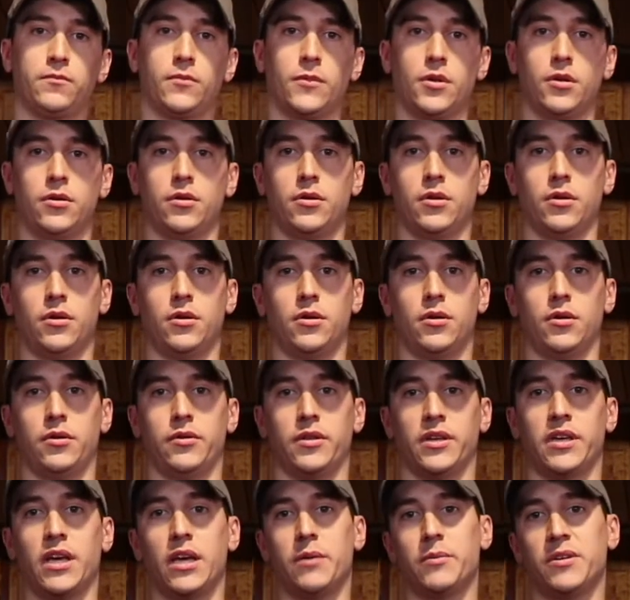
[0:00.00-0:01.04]

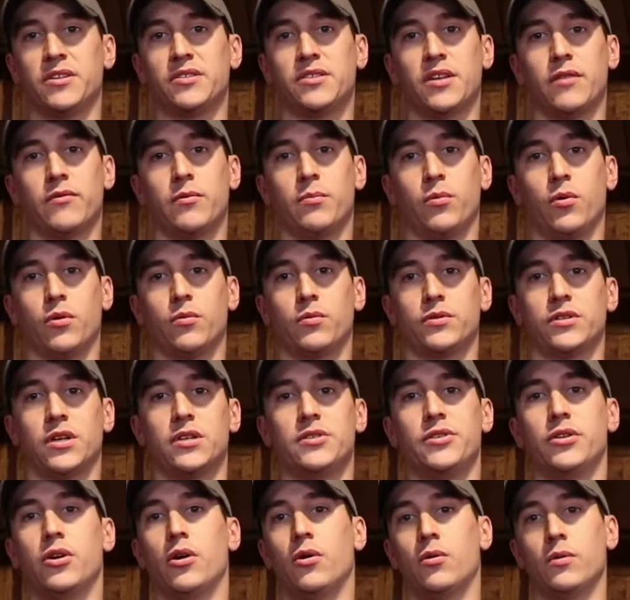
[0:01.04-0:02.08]
The Gaming 7 board, which I
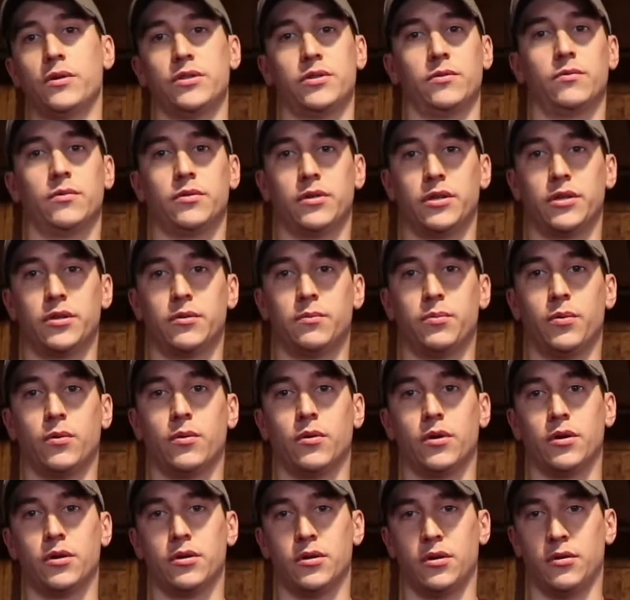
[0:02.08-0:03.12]
know is a really good
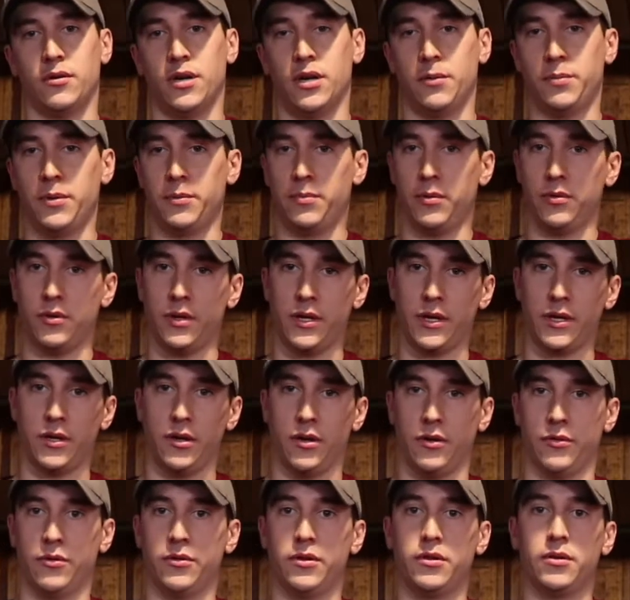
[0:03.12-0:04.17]
board, a lot of people like it.
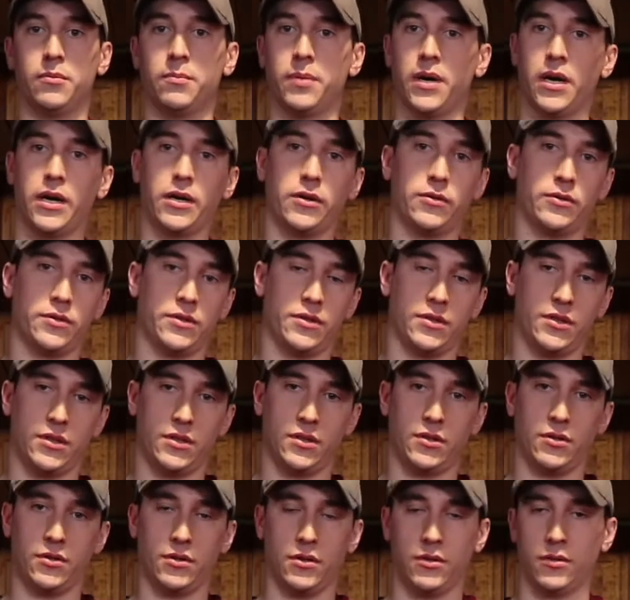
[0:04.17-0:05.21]
Other than the BIOS,
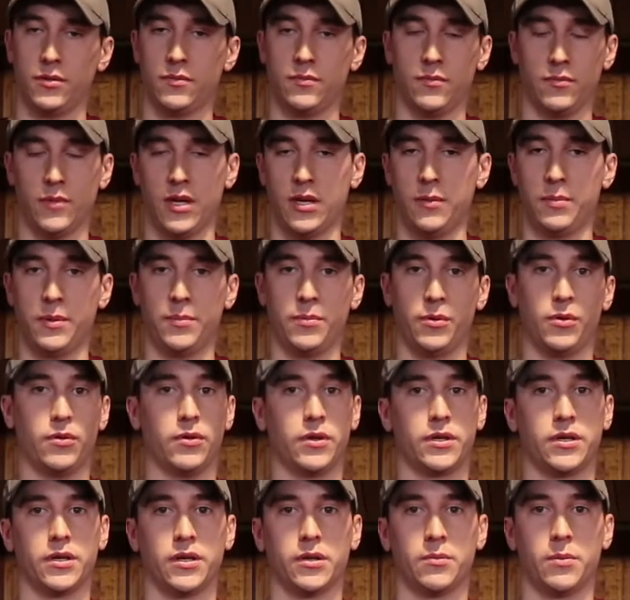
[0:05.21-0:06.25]
a lot of people don't
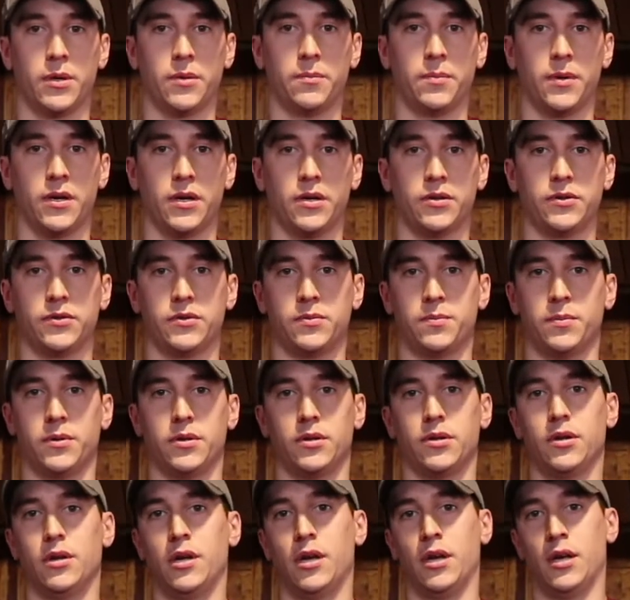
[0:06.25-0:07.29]
like Gigabyte BIOS,
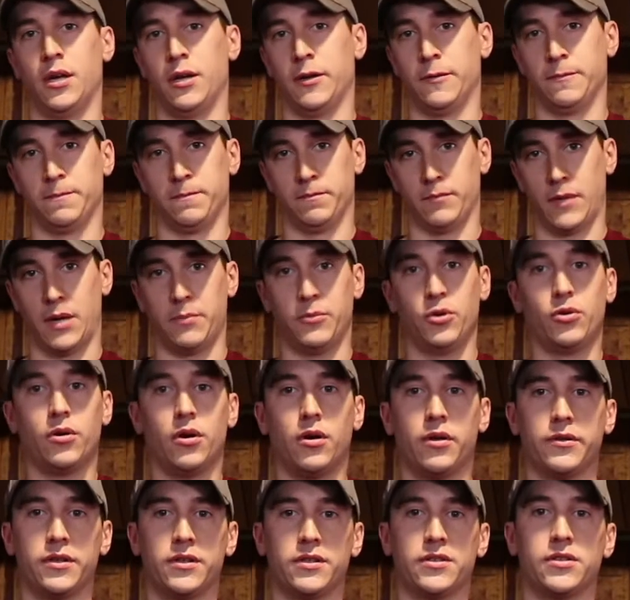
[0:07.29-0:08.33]
but I'm new to
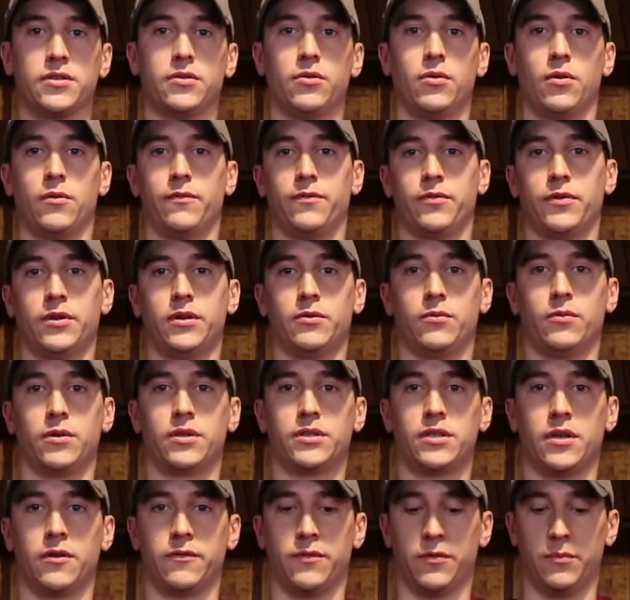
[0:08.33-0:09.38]
all this, so hopefully it
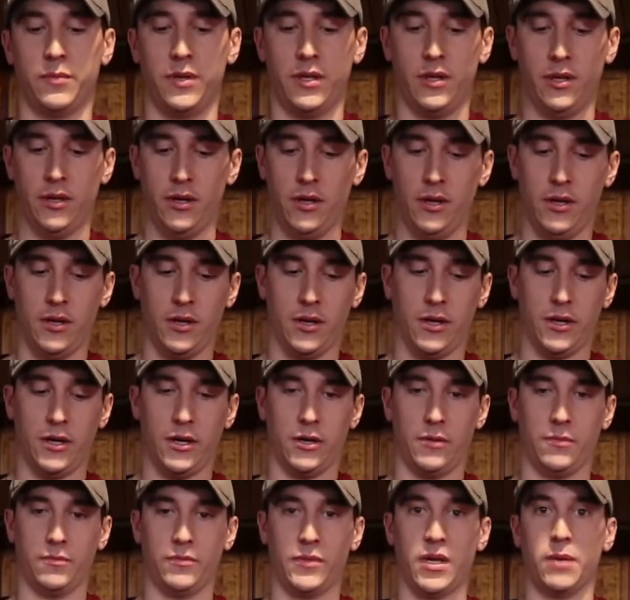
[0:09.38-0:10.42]
works out for me.
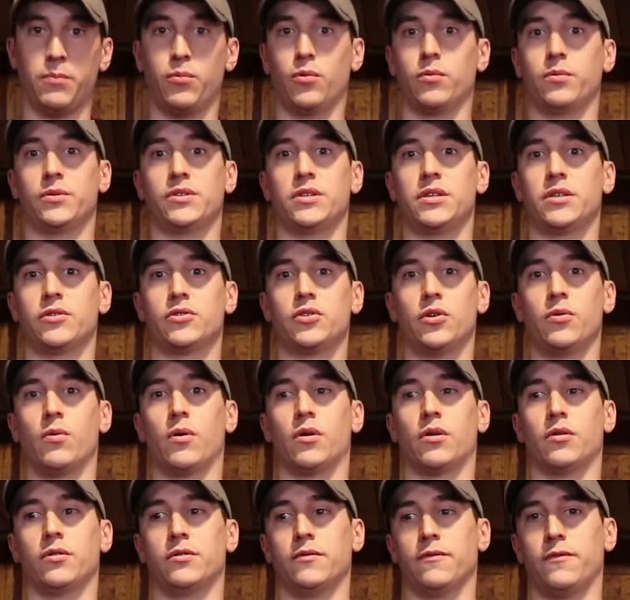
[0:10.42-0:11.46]
That board was like
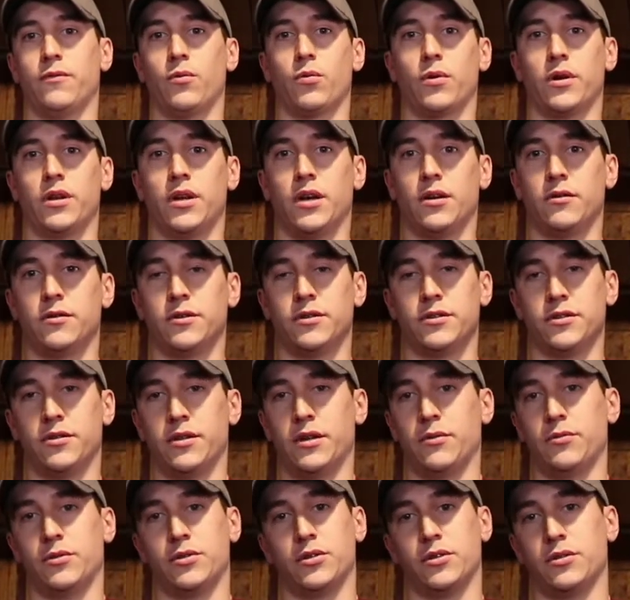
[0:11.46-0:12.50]
$240, so
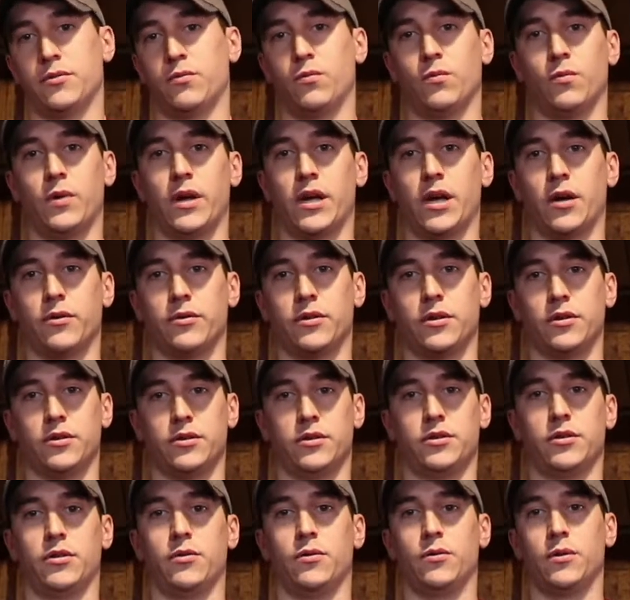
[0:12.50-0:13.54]
that was just way out there.
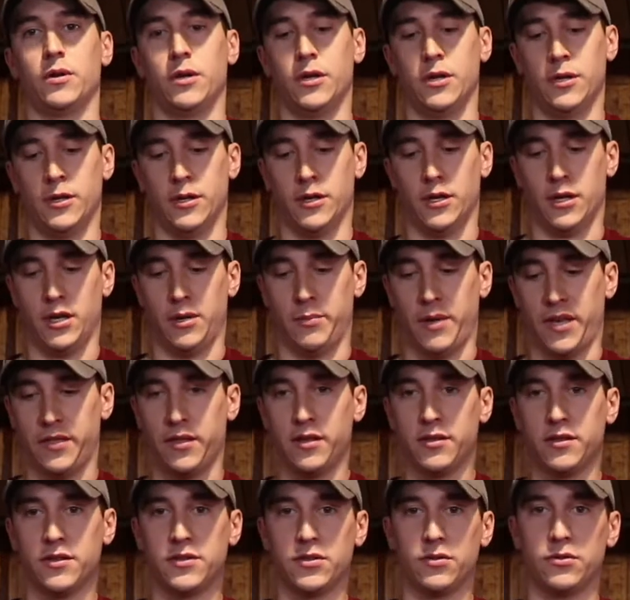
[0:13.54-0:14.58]
So I
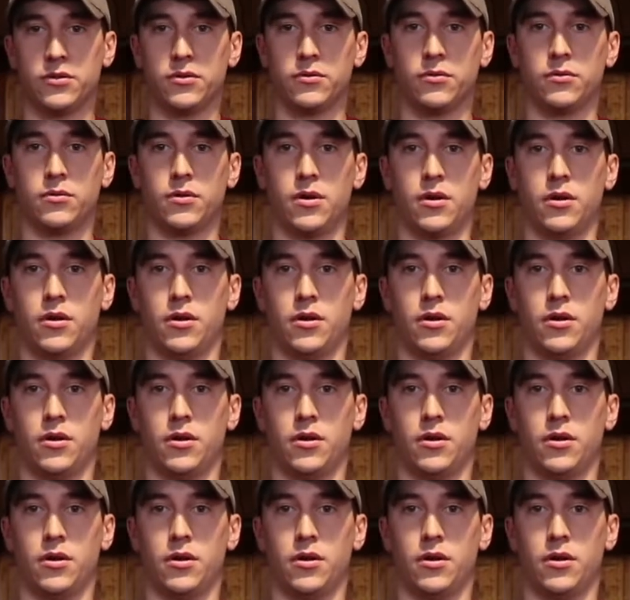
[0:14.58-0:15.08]
think this will do